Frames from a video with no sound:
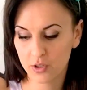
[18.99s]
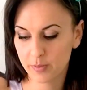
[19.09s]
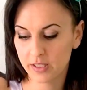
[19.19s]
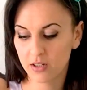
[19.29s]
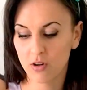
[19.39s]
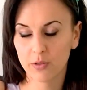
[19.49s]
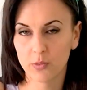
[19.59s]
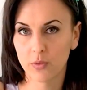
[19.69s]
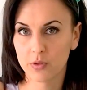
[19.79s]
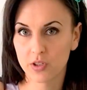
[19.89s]
100%
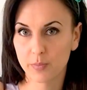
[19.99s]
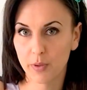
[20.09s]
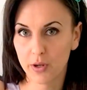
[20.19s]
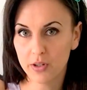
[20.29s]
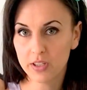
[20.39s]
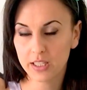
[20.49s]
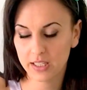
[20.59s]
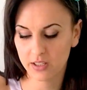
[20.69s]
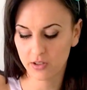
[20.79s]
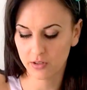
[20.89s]
cotton will just burn. You
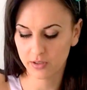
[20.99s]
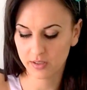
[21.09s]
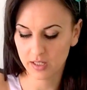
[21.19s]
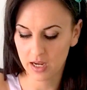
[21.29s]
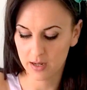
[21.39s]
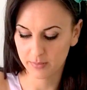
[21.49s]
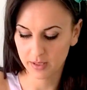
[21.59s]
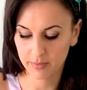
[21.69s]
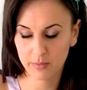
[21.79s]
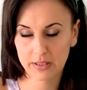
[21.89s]
need to use
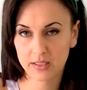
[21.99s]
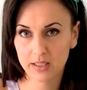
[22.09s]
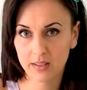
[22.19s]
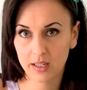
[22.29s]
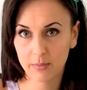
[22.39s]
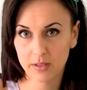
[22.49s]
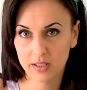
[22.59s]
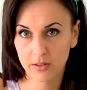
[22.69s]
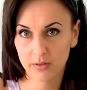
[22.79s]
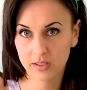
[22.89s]
something with synthetic
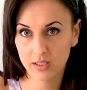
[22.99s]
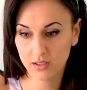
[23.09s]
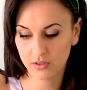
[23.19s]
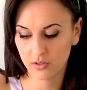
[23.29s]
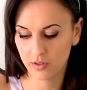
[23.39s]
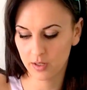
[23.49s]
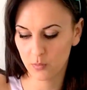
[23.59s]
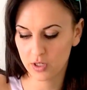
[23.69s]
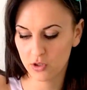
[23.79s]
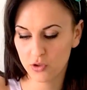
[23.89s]
materials in it, so
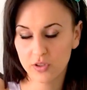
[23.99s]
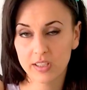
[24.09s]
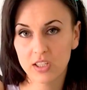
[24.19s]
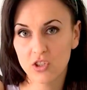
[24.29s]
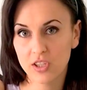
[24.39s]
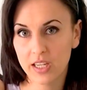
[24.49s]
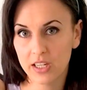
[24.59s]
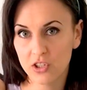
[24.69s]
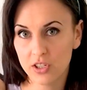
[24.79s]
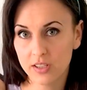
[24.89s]
then when you do singe the
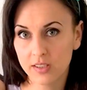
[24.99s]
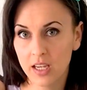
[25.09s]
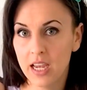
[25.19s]
edges